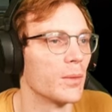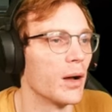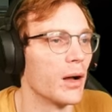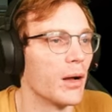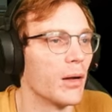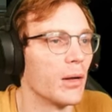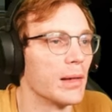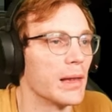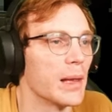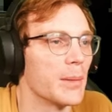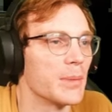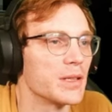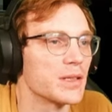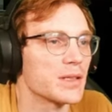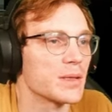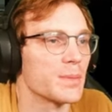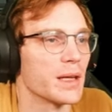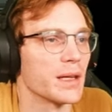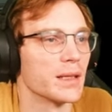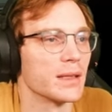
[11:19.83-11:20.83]
Oh, let me
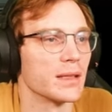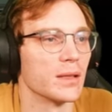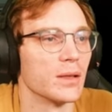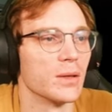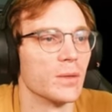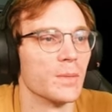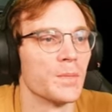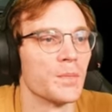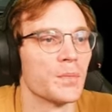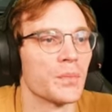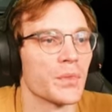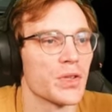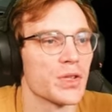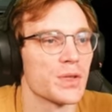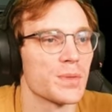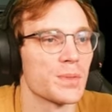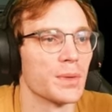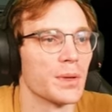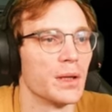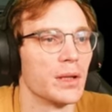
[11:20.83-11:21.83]
just make a deal.
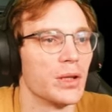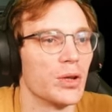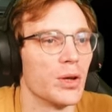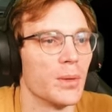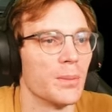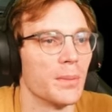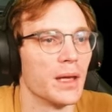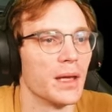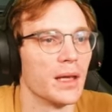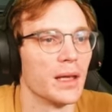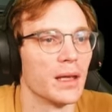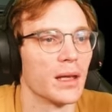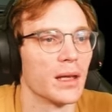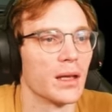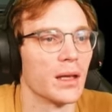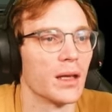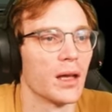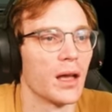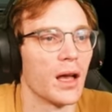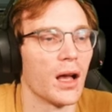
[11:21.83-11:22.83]
Just between you and me,
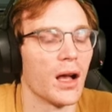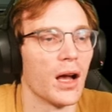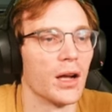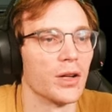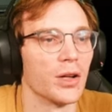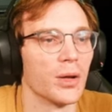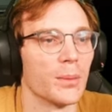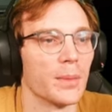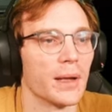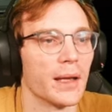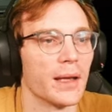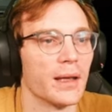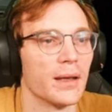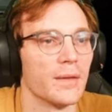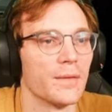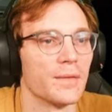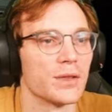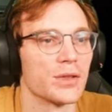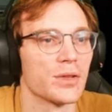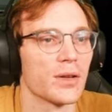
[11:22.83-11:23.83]
I don't play
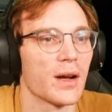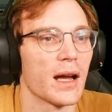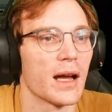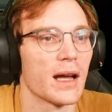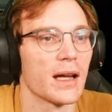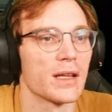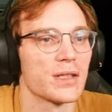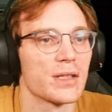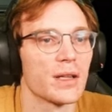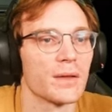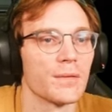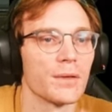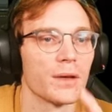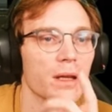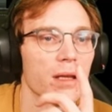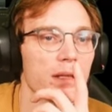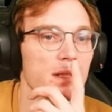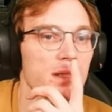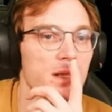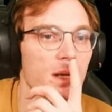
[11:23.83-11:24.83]
for trash and
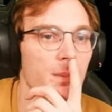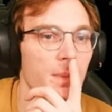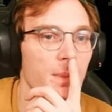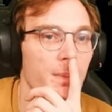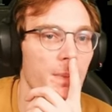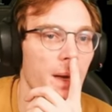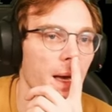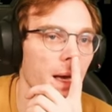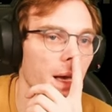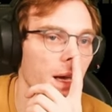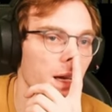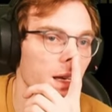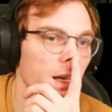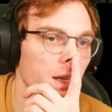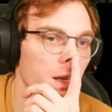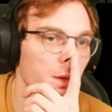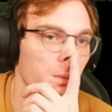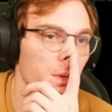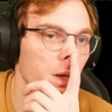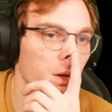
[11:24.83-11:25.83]
forget to dump a bag at
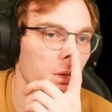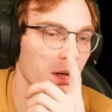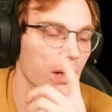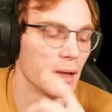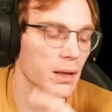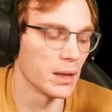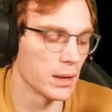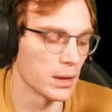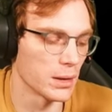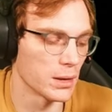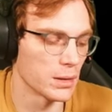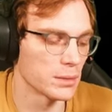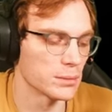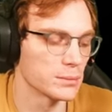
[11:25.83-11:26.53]
the mill earlier.